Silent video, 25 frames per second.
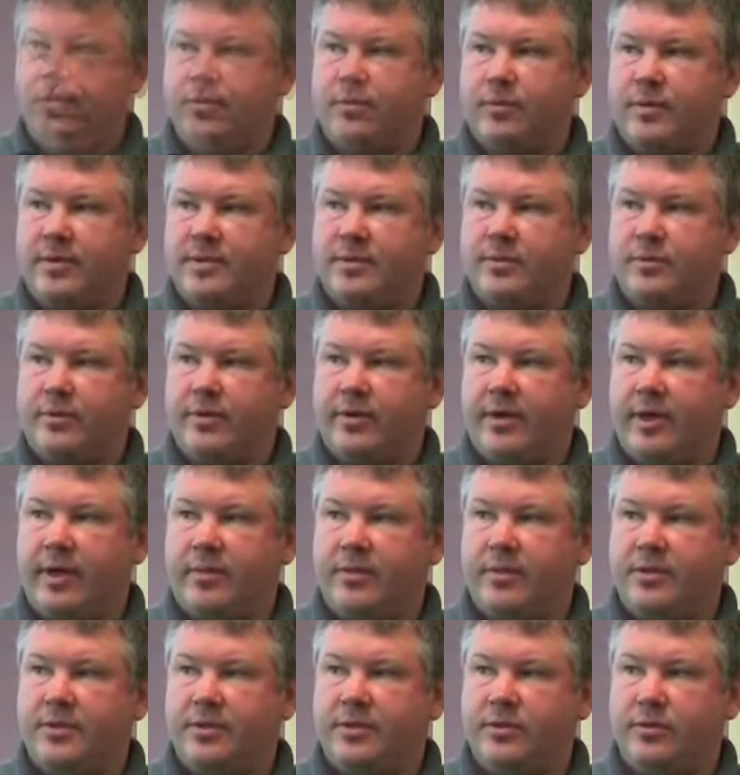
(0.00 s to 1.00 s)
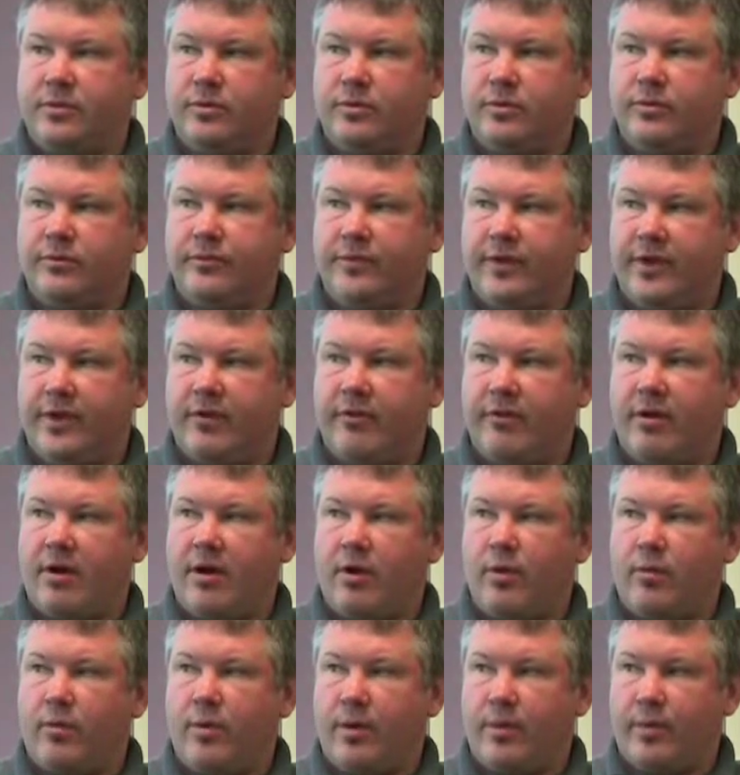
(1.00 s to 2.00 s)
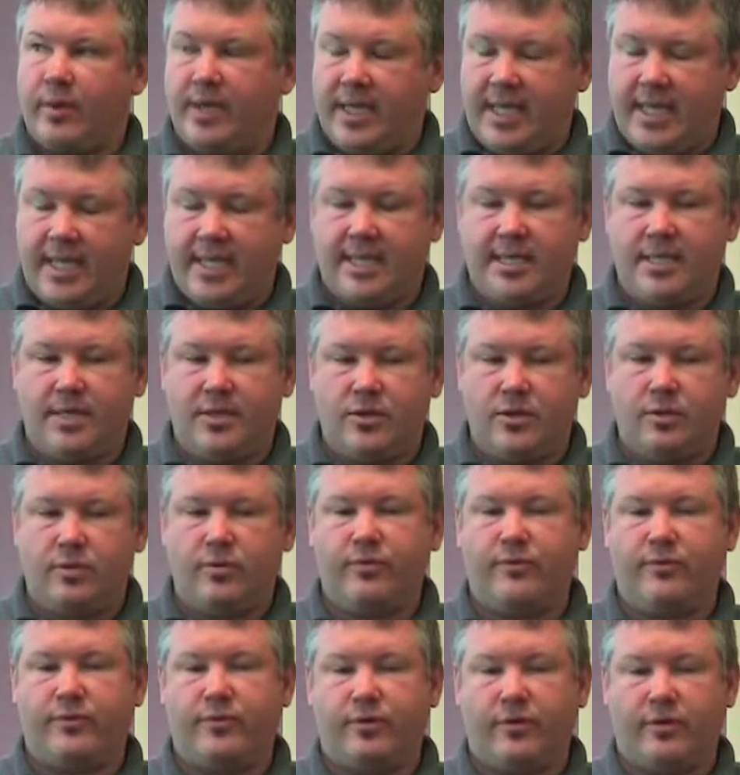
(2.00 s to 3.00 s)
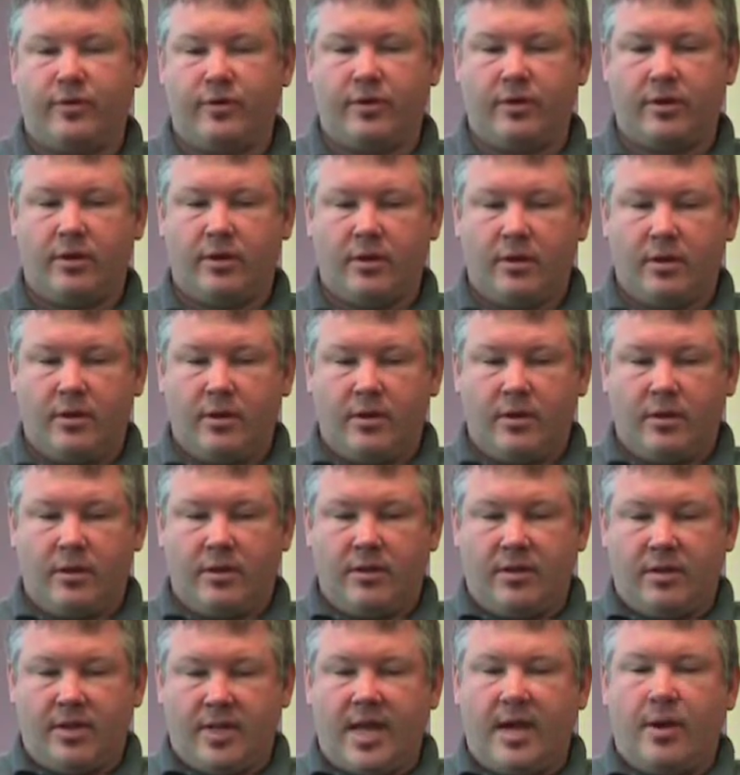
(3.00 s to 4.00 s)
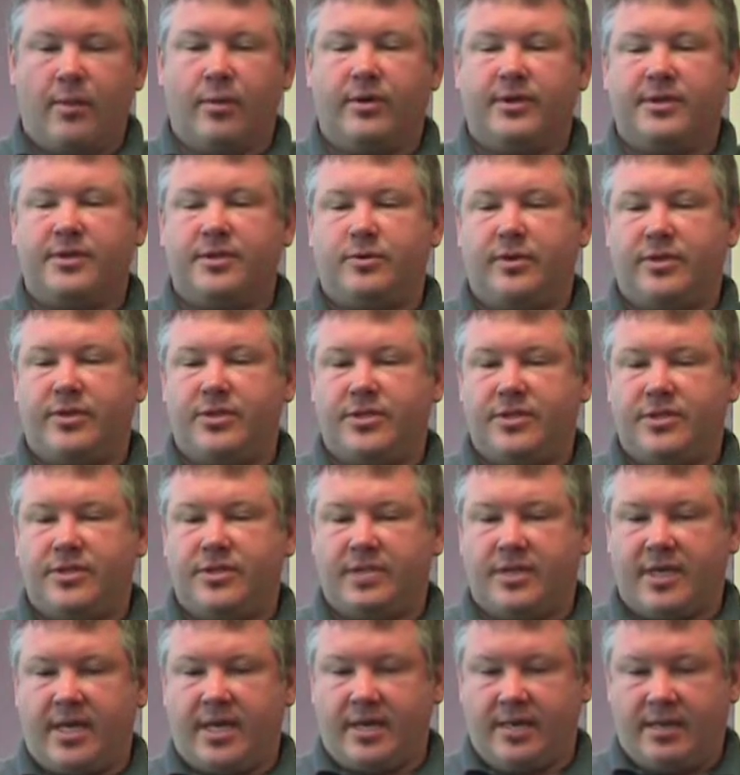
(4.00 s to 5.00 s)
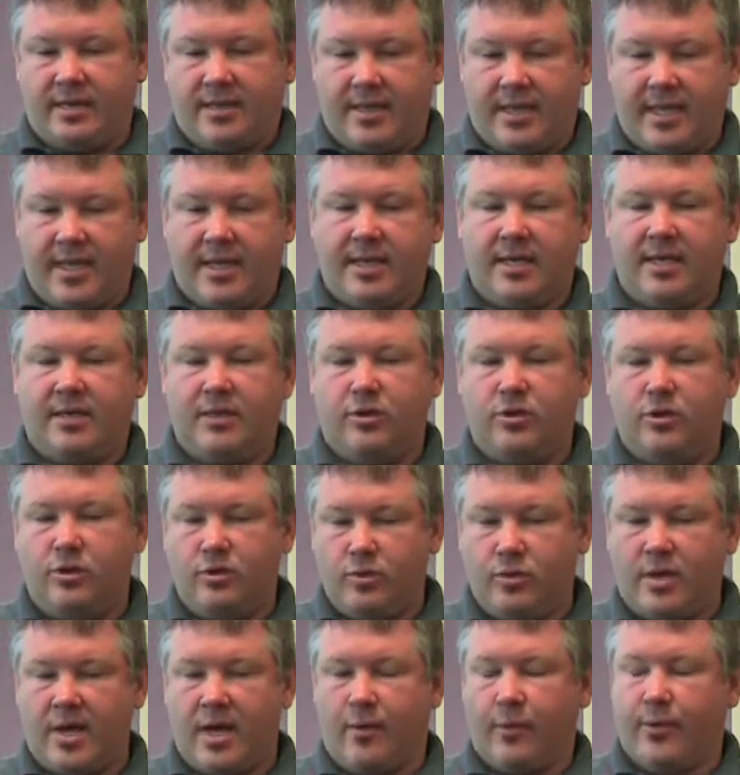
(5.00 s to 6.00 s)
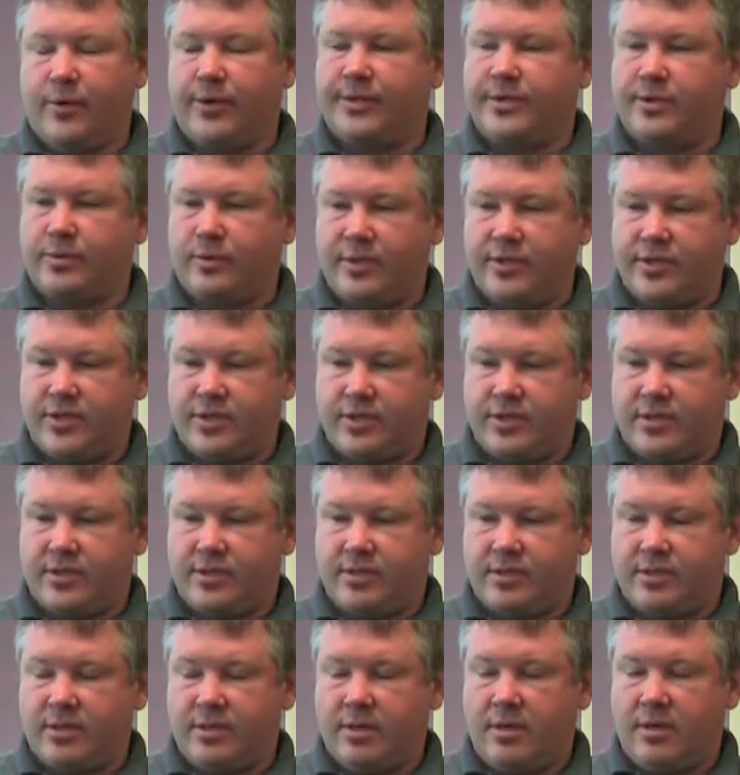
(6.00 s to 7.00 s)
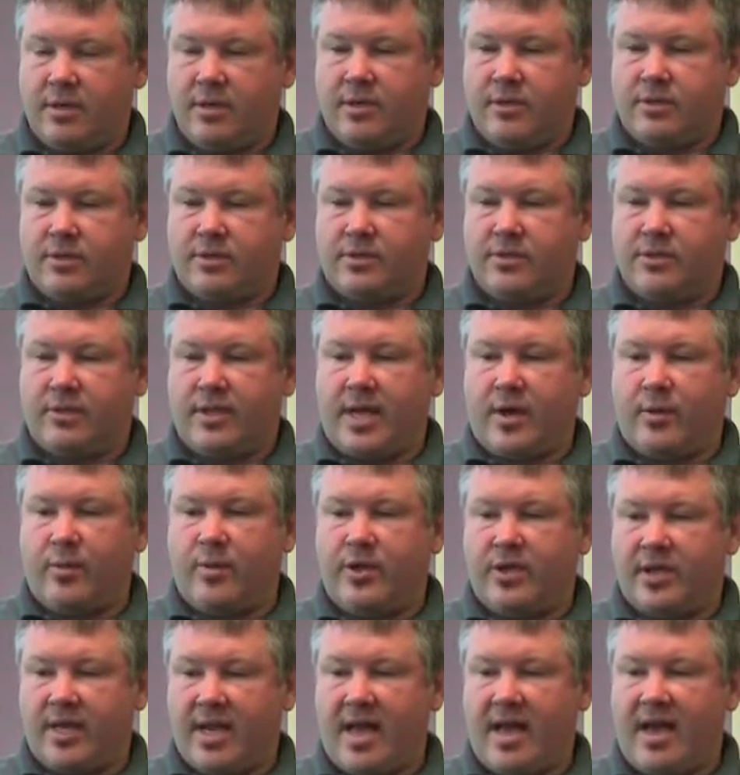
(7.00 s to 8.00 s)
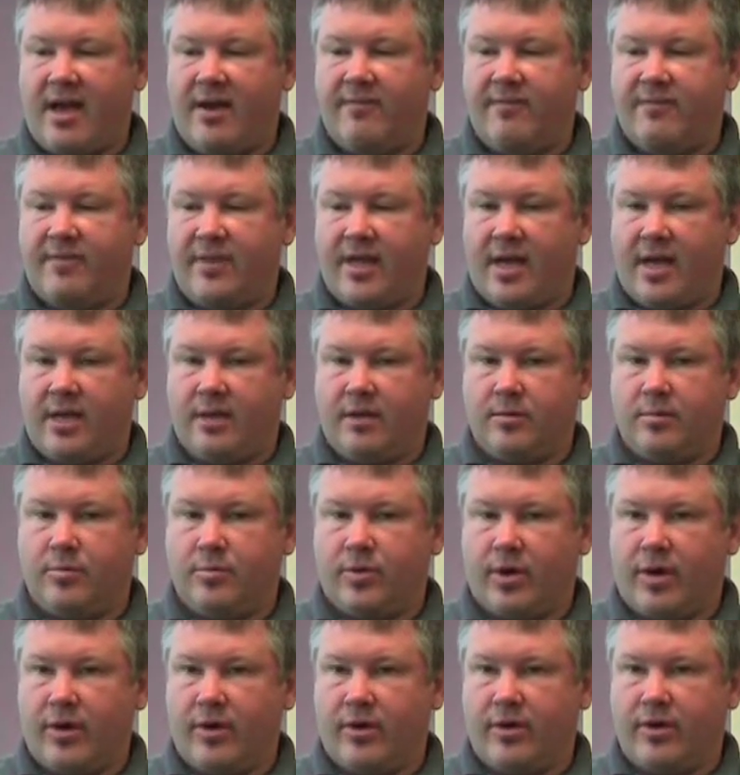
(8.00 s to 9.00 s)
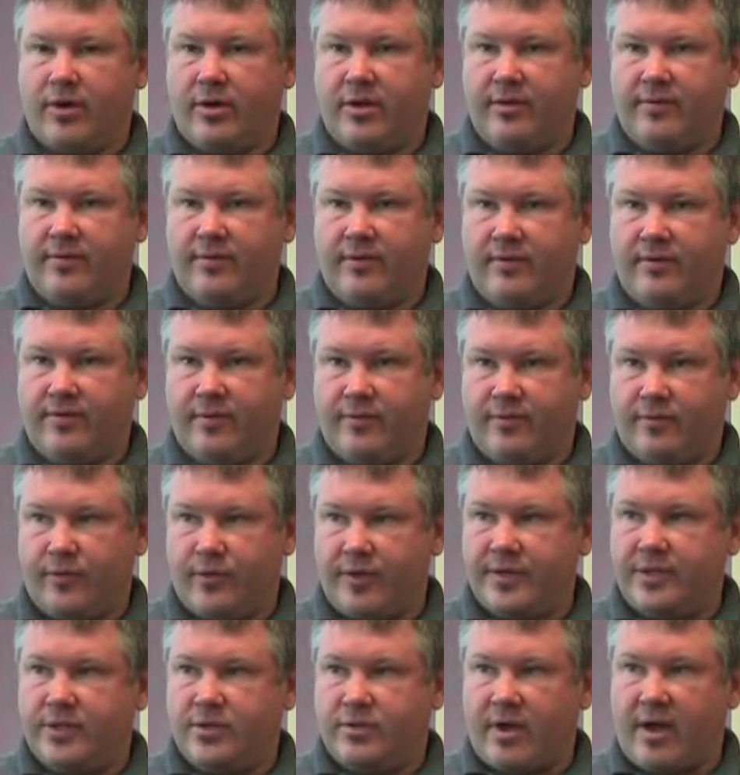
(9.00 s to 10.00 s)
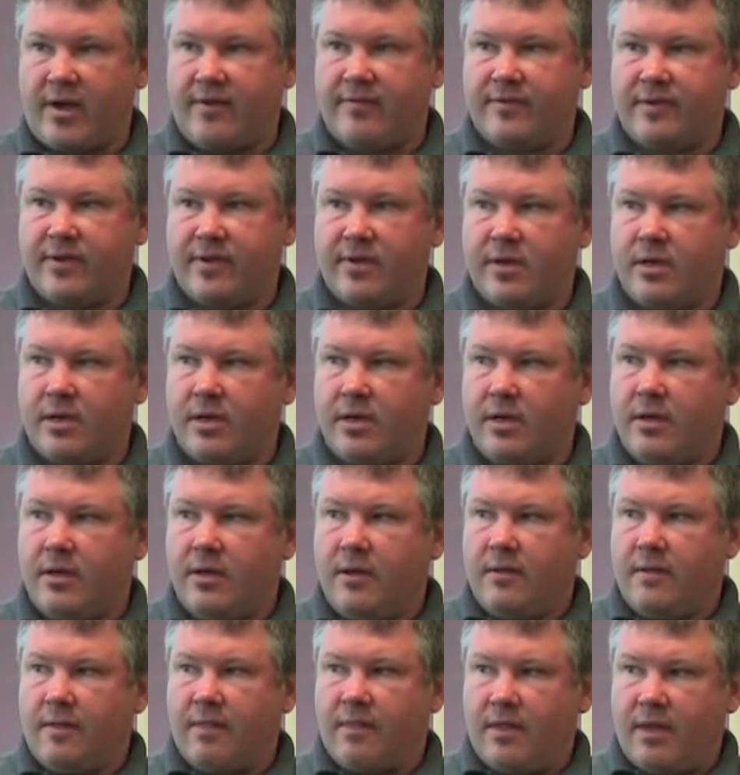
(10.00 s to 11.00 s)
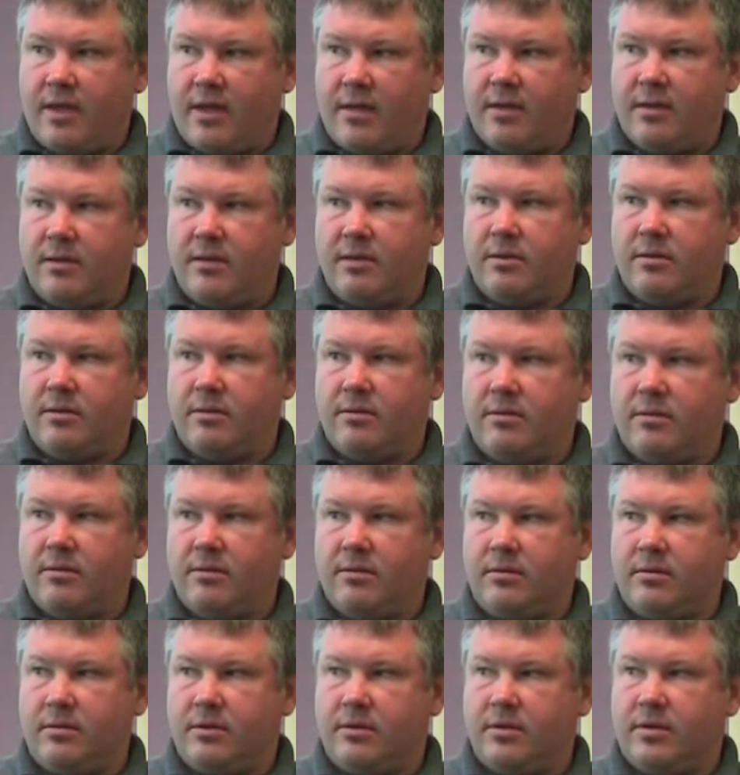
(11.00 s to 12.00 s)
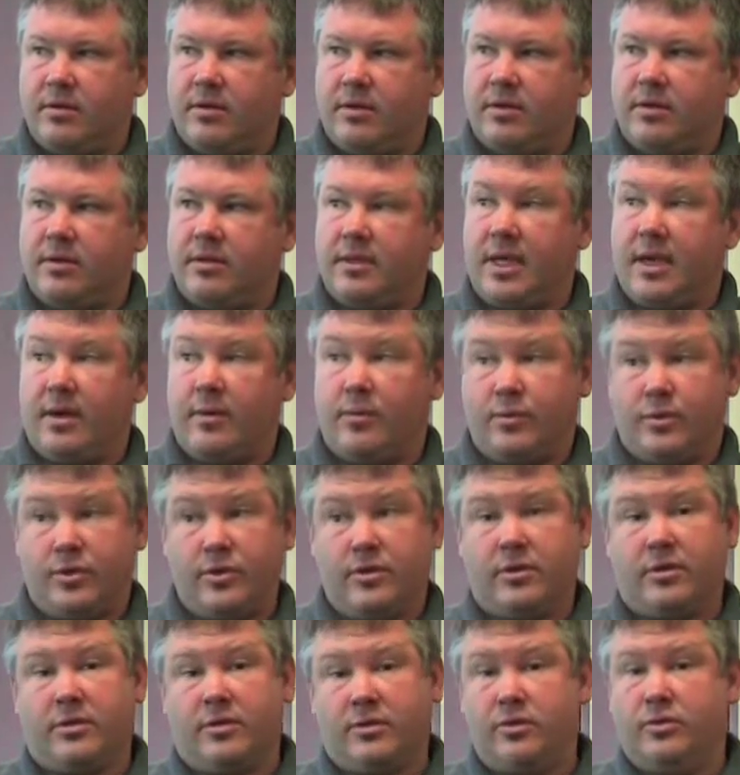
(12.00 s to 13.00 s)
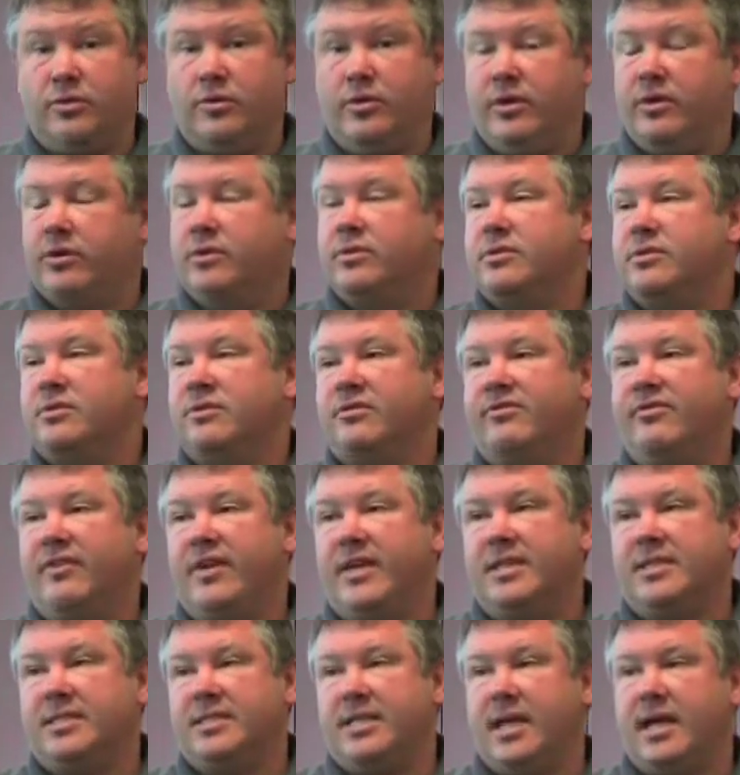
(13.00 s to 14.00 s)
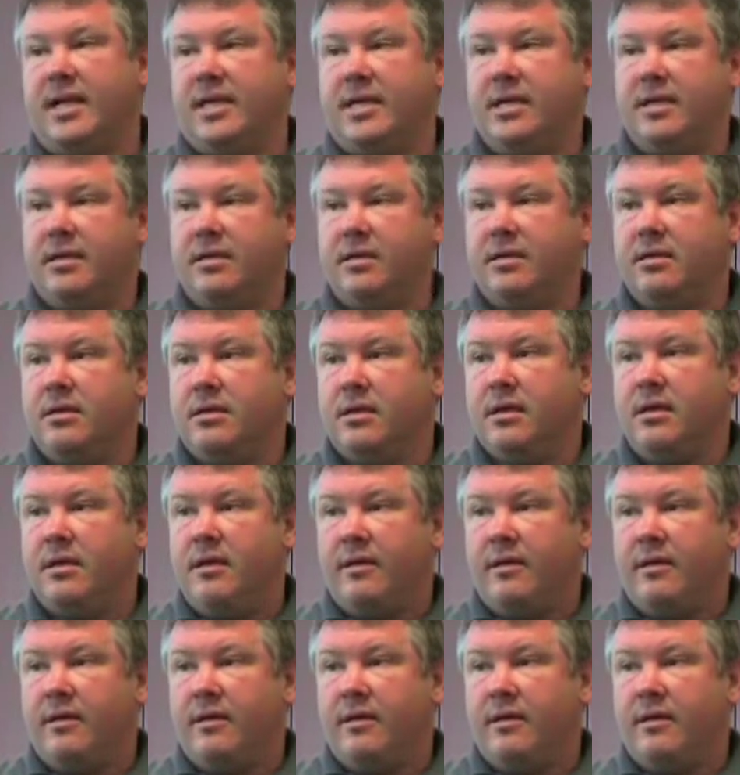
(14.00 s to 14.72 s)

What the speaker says: Once we were able to figure out what we needed to do for the network switches and getting new network switches so that we could have that priority of the voice traffic, then that took 2 years to phase that in.